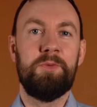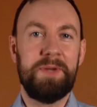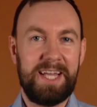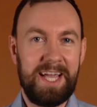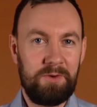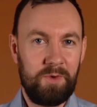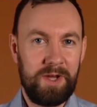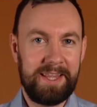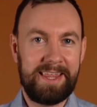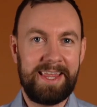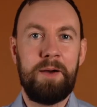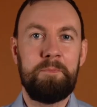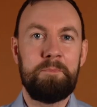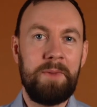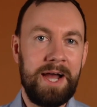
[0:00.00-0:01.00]
begin with,
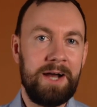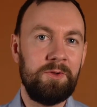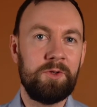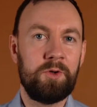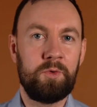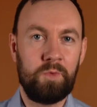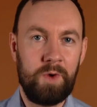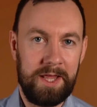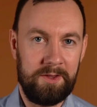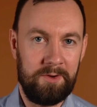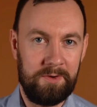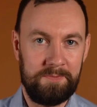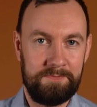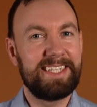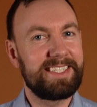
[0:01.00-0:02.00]
milder weather.
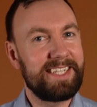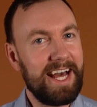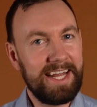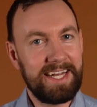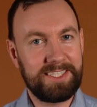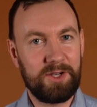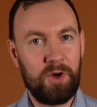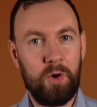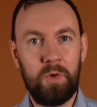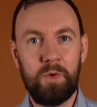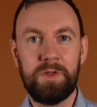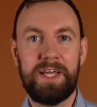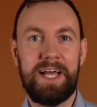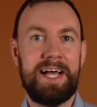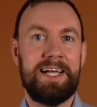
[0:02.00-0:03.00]
It's not as
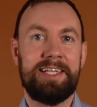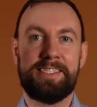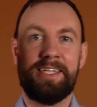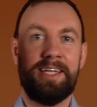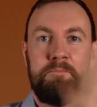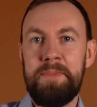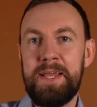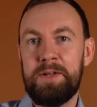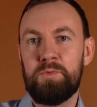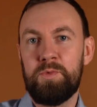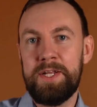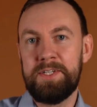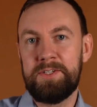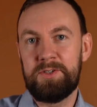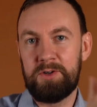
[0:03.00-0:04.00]
cold as
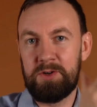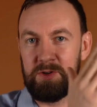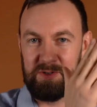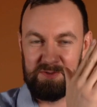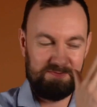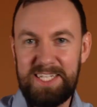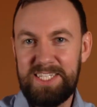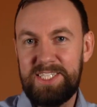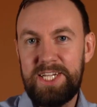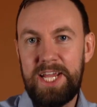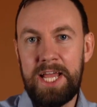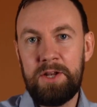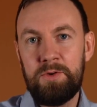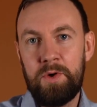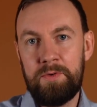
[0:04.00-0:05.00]
midwinter
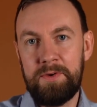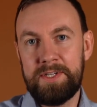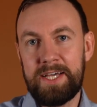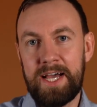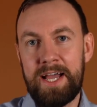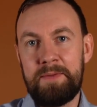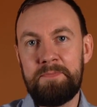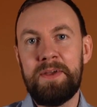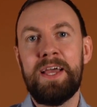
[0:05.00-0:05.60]
January time,